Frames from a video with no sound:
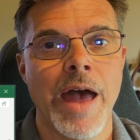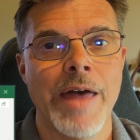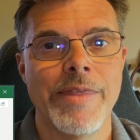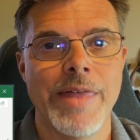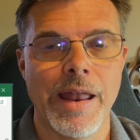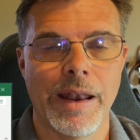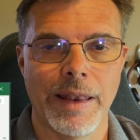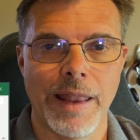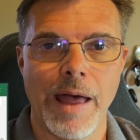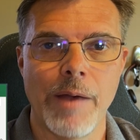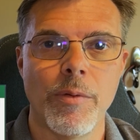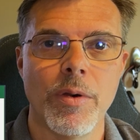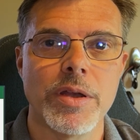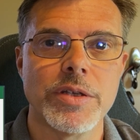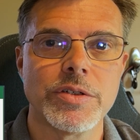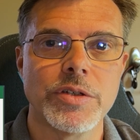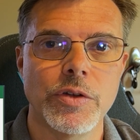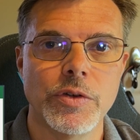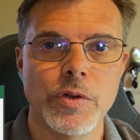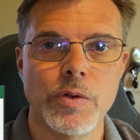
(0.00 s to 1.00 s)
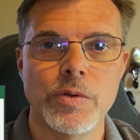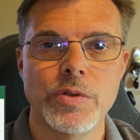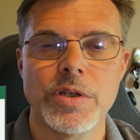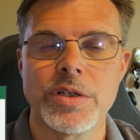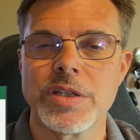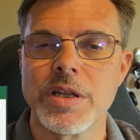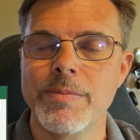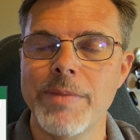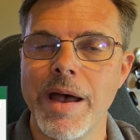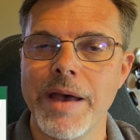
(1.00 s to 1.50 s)
that allow us to do
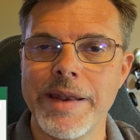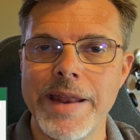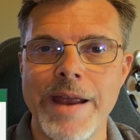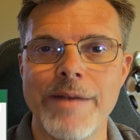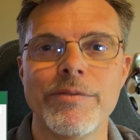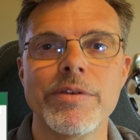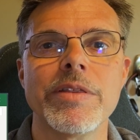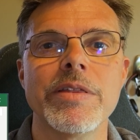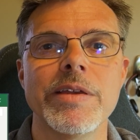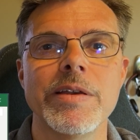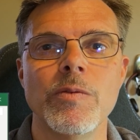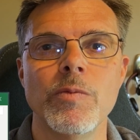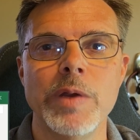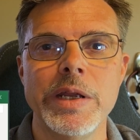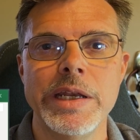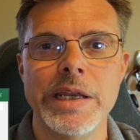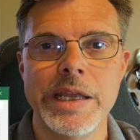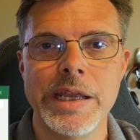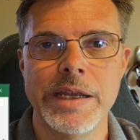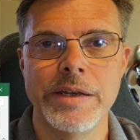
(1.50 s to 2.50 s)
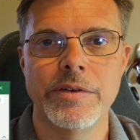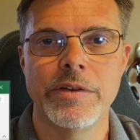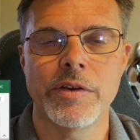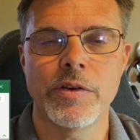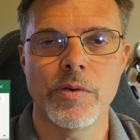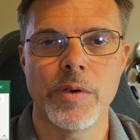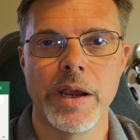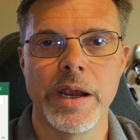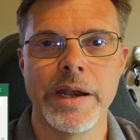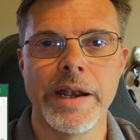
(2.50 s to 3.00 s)
just about everything we need to
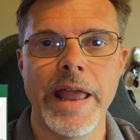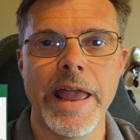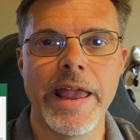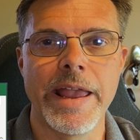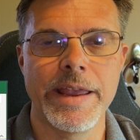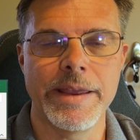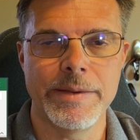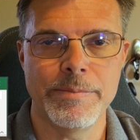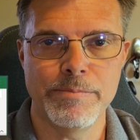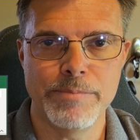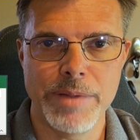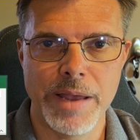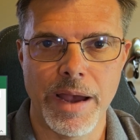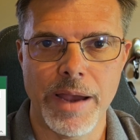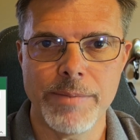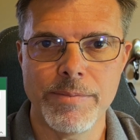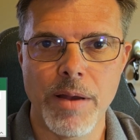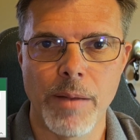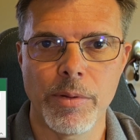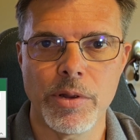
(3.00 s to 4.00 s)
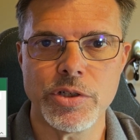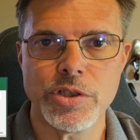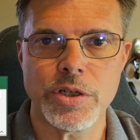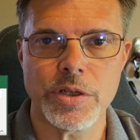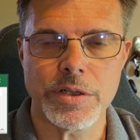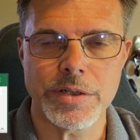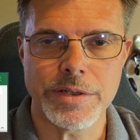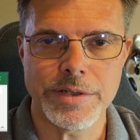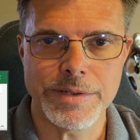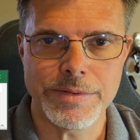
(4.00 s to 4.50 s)
create a B I
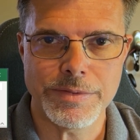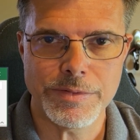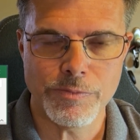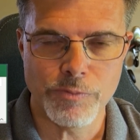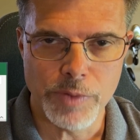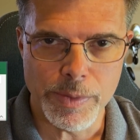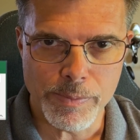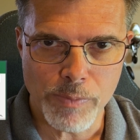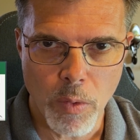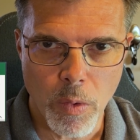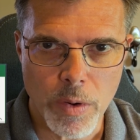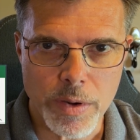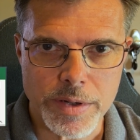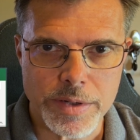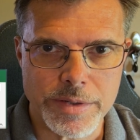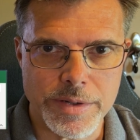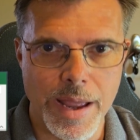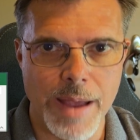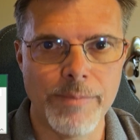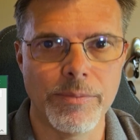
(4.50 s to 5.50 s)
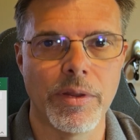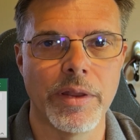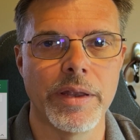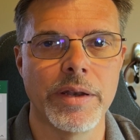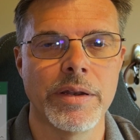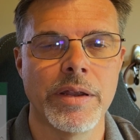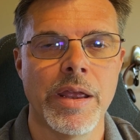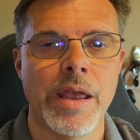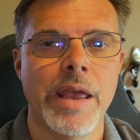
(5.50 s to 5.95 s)
Publisher report template